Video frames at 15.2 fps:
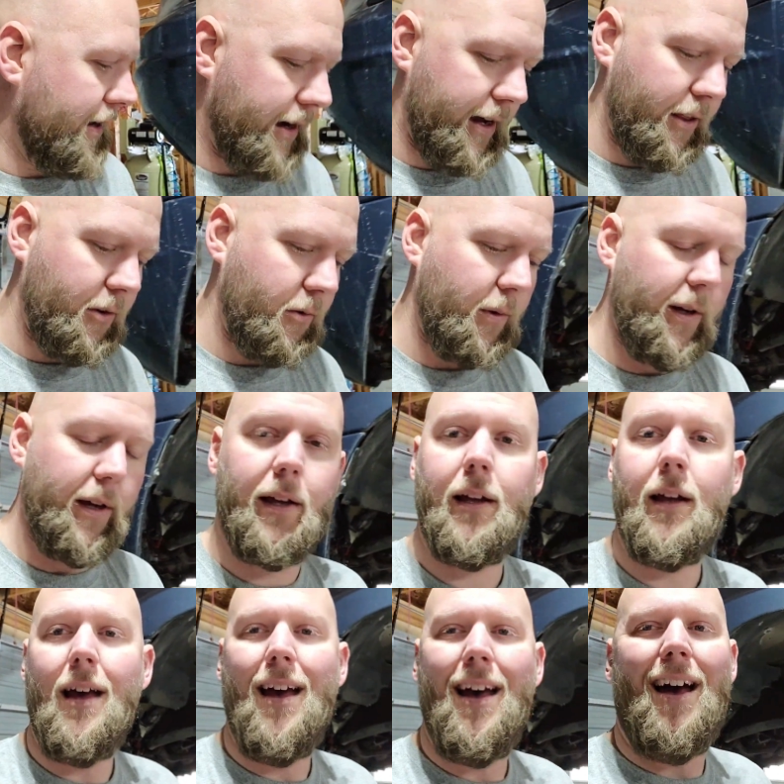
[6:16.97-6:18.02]
Either
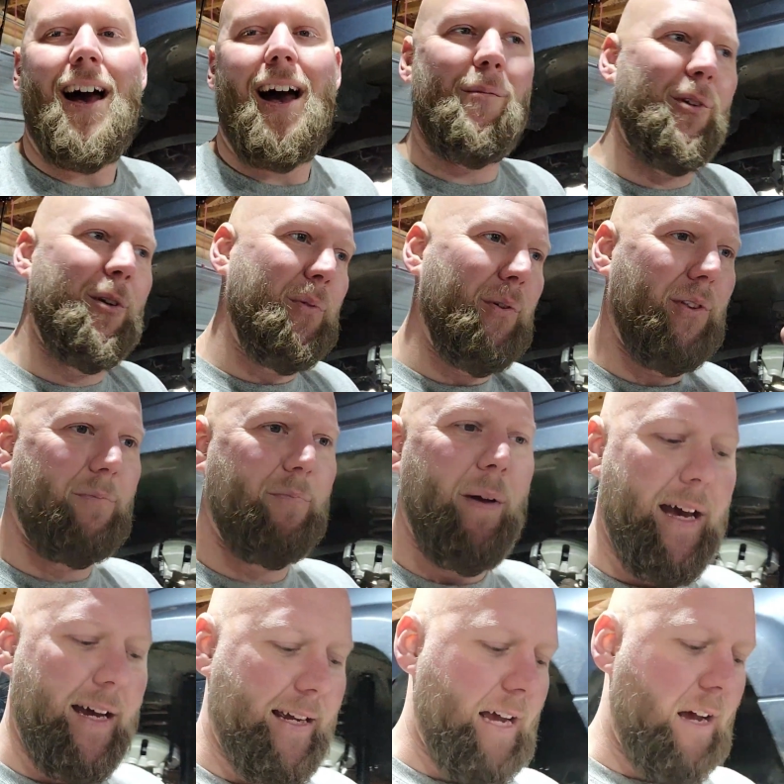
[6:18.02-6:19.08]
way, I'm gonna pull this
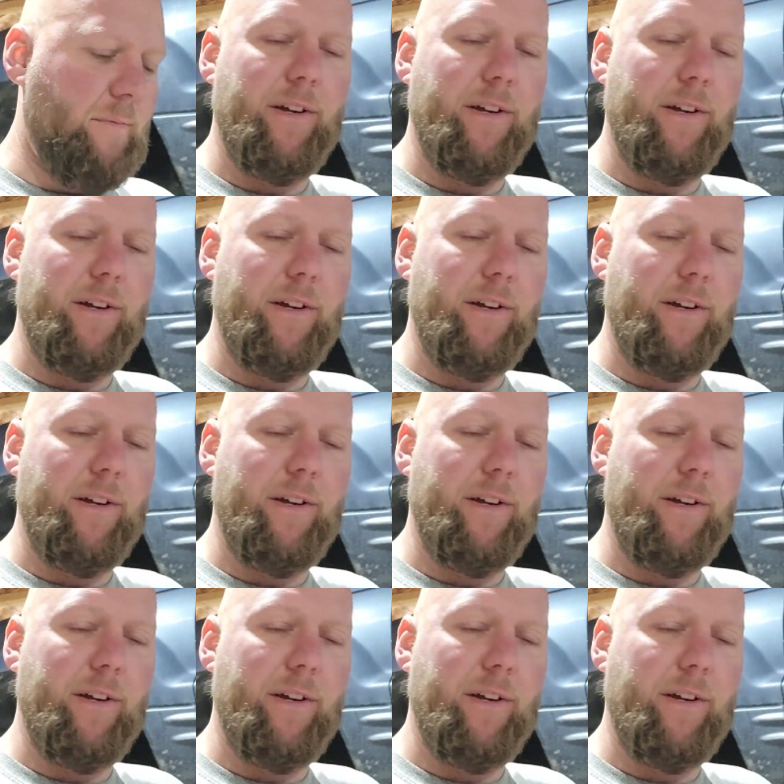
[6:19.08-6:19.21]
back out.